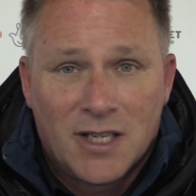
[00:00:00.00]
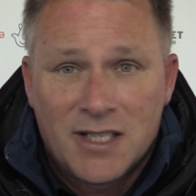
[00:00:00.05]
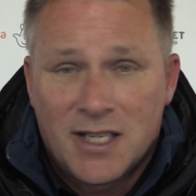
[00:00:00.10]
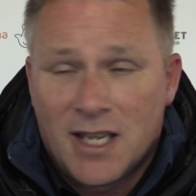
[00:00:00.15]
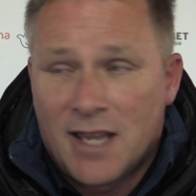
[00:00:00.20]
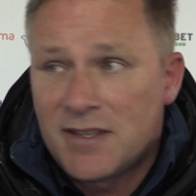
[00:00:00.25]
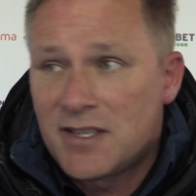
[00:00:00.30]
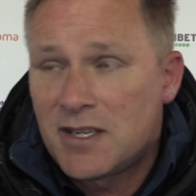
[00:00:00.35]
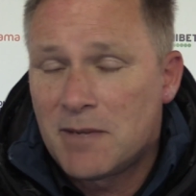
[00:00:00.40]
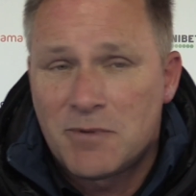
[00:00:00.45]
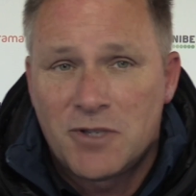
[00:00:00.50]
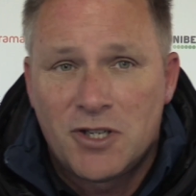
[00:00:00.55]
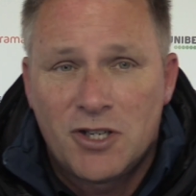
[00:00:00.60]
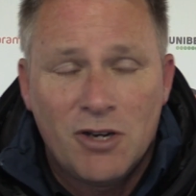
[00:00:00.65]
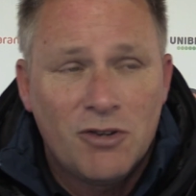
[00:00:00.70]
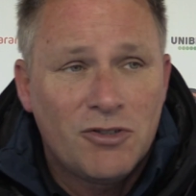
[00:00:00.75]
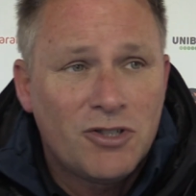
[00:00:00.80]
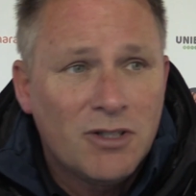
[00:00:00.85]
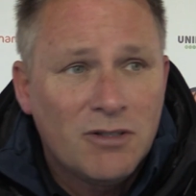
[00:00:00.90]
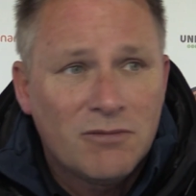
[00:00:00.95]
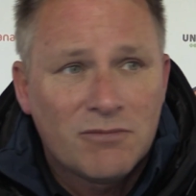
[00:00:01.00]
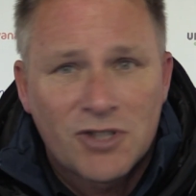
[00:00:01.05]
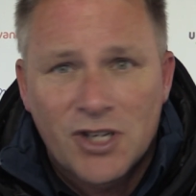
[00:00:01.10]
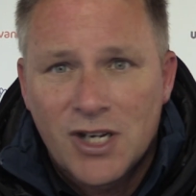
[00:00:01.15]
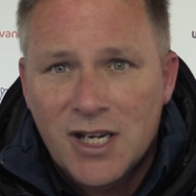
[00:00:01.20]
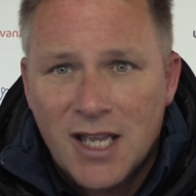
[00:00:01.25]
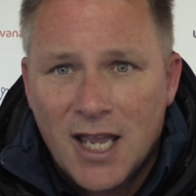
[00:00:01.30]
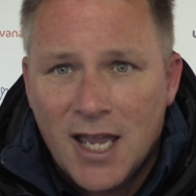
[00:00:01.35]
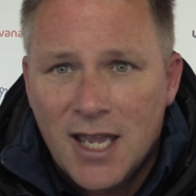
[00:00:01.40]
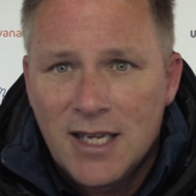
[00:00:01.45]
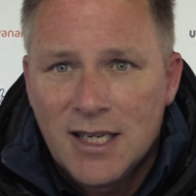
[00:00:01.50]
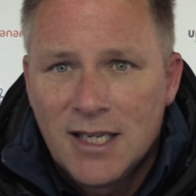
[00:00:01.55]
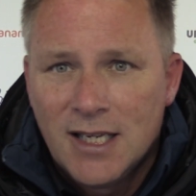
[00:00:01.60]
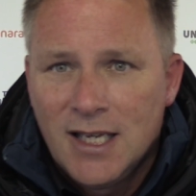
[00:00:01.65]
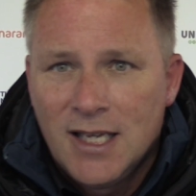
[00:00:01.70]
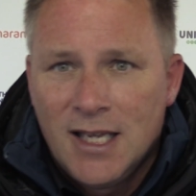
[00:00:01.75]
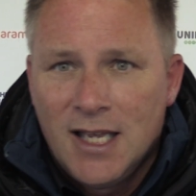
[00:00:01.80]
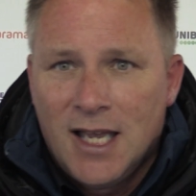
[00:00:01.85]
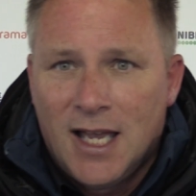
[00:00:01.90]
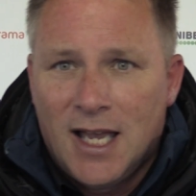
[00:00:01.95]
another substitution, Chike.
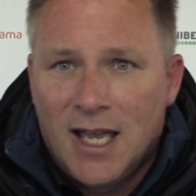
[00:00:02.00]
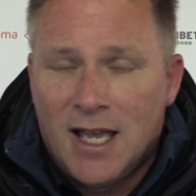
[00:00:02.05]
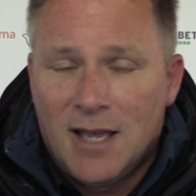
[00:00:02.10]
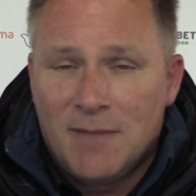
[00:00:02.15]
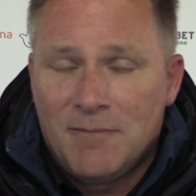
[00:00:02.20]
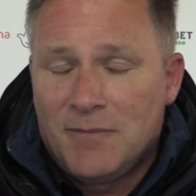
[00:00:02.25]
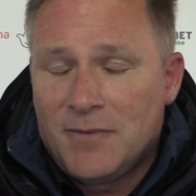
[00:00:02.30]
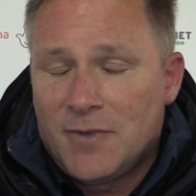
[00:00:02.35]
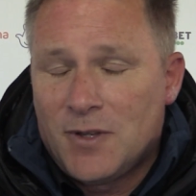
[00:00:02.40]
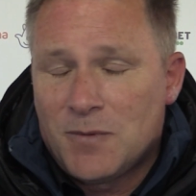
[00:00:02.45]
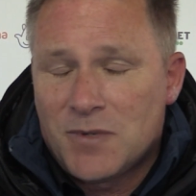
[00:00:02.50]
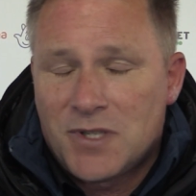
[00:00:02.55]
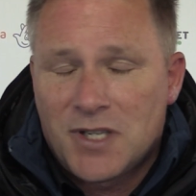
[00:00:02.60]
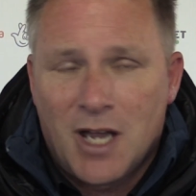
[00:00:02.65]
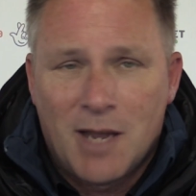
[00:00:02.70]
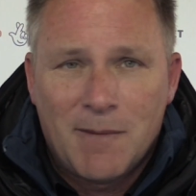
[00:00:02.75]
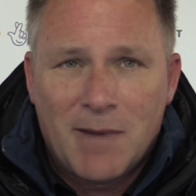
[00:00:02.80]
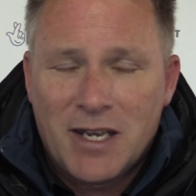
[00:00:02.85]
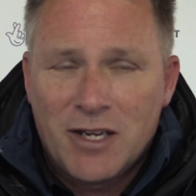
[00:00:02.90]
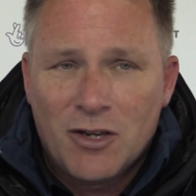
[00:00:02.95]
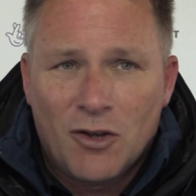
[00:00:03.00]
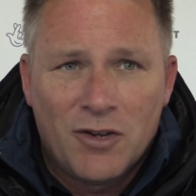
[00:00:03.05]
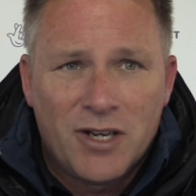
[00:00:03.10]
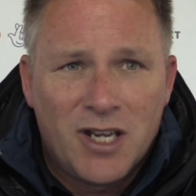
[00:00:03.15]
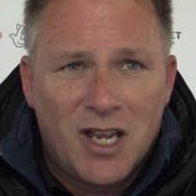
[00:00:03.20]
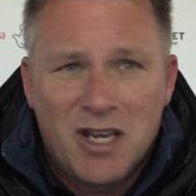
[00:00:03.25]
It was time early on.